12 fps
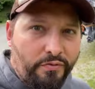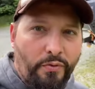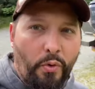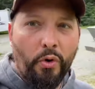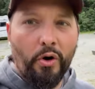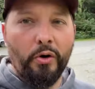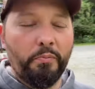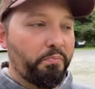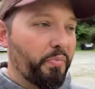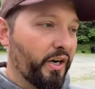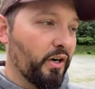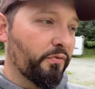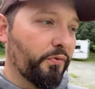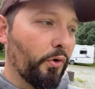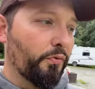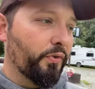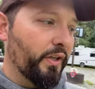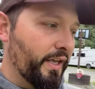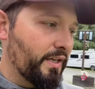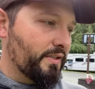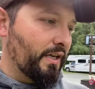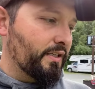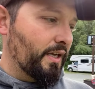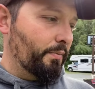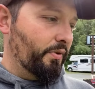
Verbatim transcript: for bigger full fillets, that type of